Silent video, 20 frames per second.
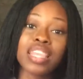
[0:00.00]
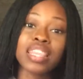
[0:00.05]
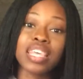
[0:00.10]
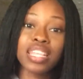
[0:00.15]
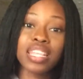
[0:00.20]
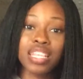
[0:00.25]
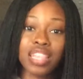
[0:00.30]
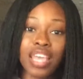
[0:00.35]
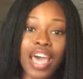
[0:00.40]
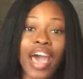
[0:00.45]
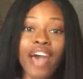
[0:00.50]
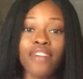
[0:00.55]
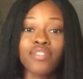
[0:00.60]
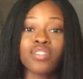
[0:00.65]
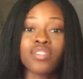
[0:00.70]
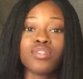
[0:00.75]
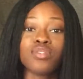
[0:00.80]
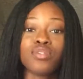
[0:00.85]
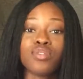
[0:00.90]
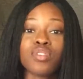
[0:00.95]
and then in the
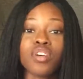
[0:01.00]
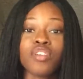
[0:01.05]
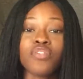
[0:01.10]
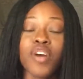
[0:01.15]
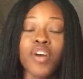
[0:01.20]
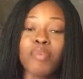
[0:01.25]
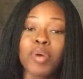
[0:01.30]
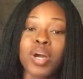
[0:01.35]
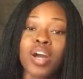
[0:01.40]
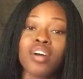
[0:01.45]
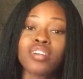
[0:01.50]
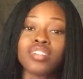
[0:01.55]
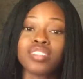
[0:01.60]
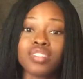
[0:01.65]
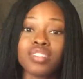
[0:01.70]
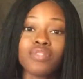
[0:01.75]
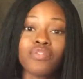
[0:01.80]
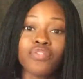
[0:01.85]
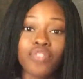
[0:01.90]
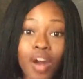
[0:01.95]
afternoon our
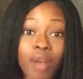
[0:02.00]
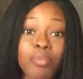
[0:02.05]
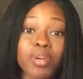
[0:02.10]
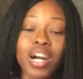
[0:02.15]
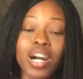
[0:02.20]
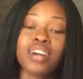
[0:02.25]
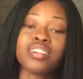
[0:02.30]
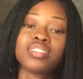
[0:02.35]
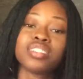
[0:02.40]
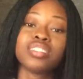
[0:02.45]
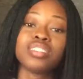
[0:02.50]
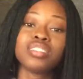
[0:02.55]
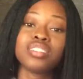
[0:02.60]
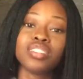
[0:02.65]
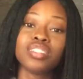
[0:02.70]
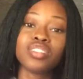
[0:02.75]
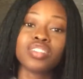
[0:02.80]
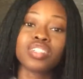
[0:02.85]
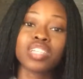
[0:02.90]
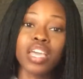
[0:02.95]
pharmacology
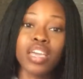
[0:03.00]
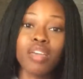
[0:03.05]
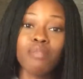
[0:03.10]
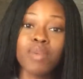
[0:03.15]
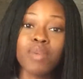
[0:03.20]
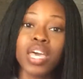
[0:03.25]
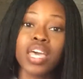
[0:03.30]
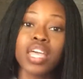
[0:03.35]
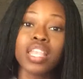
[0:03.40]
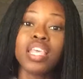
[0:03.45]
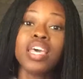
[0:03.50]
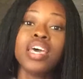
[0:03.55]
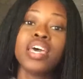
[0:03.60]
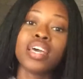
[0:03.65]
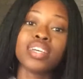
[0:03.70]
teacher came in